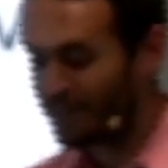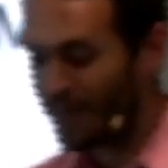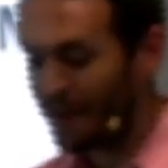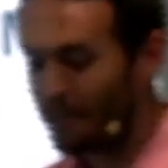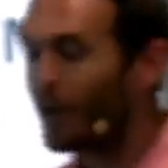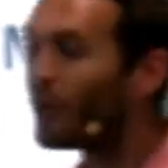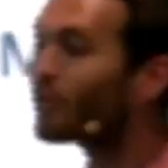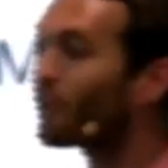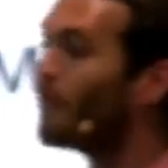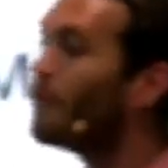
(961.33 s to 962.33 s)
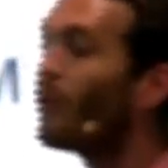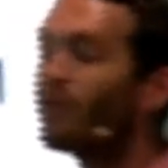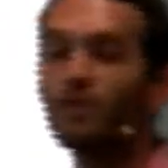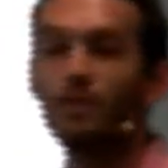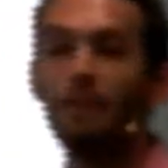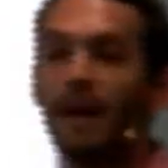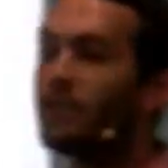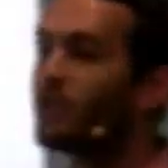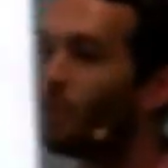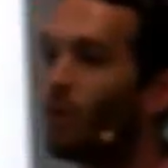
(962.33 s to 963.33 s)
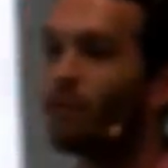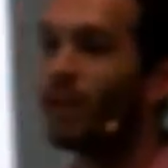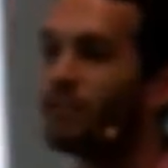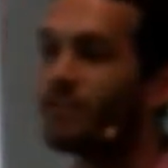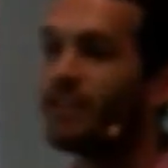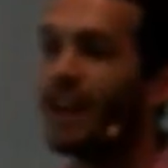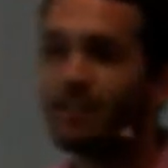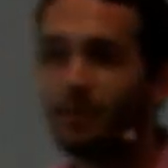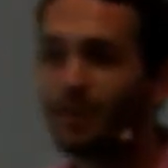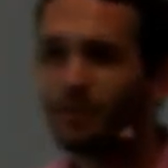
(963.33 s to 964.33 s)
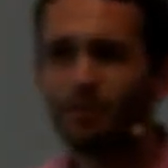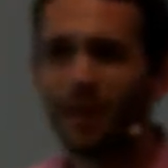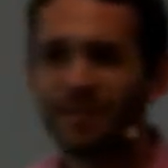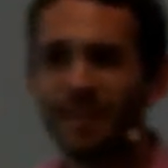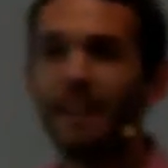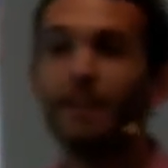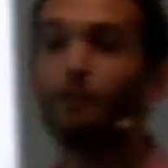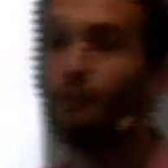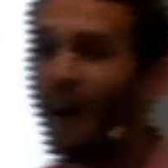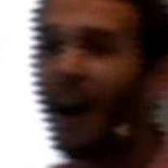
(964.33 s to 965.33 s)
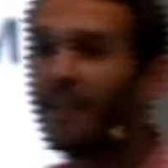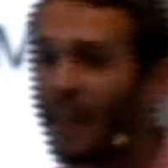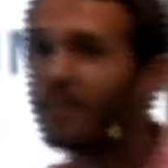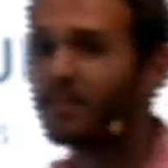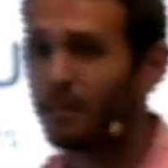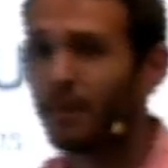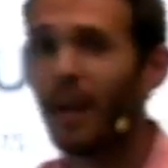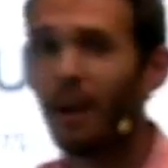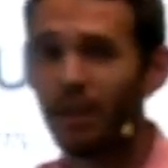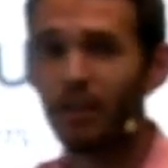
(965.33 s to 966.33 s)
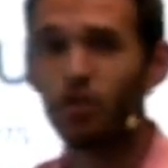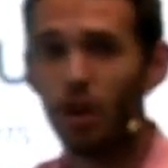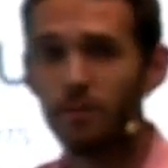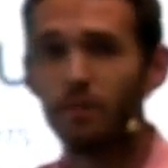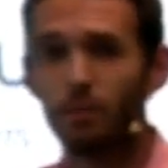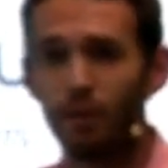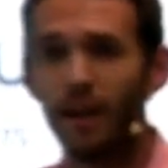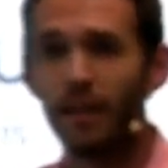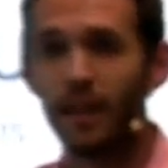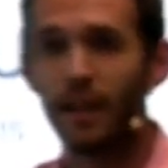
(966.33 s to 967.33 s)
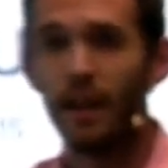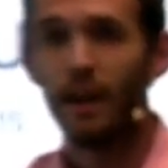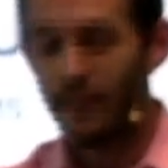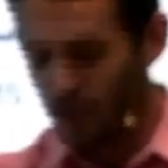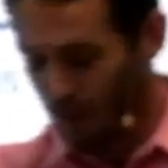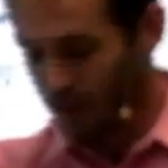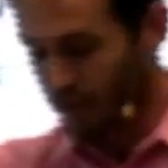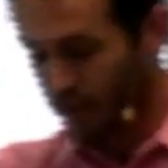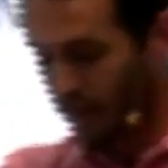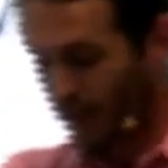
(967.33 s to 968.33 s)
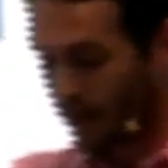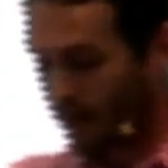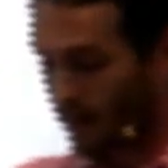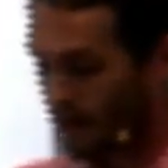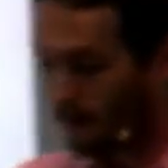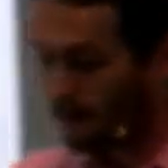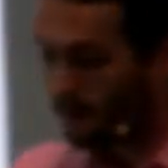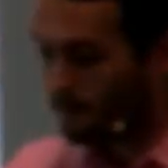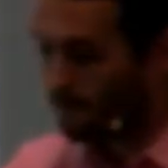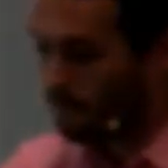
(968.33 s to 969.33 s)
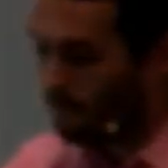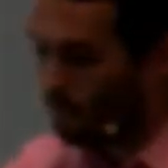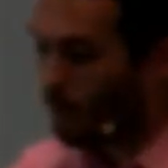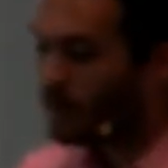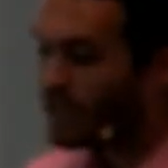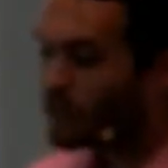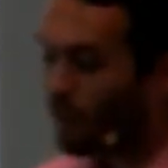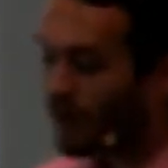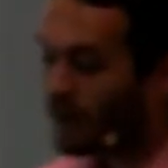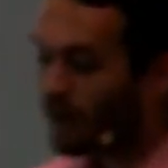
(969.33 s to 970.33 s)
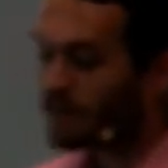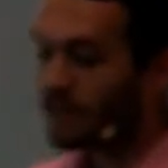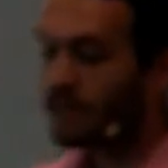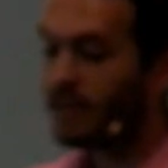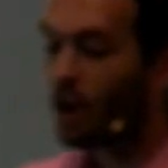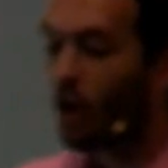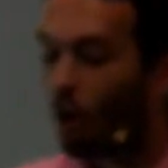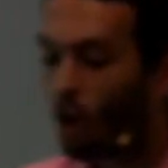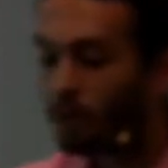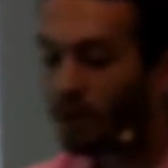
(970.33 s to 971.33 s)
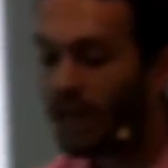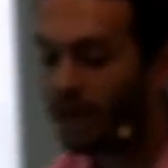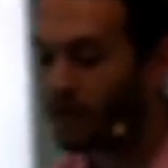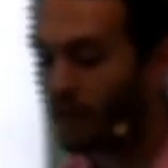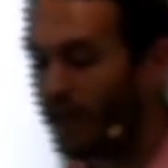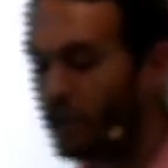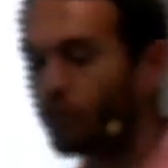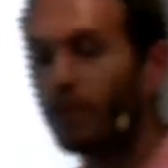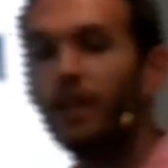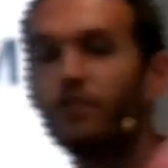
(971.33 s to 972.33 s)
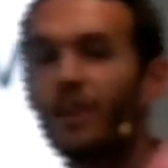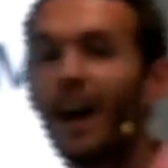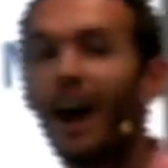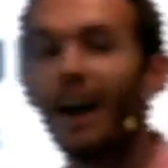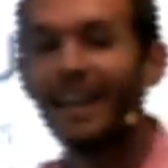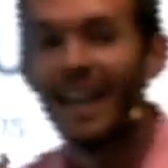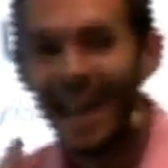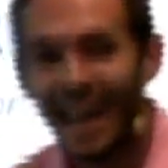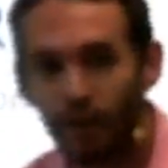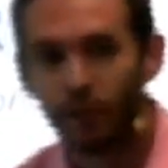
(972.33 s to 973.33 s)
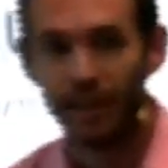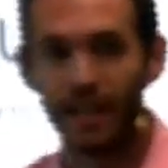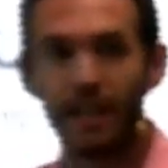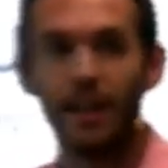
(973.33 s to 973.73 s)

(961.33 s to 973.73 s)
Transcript: may emerge from most major world religions, and I actually want to stress, there's far less similarity in terms of morality than you actually think. What we need to recognize is the core beliefs of each religion are inherently,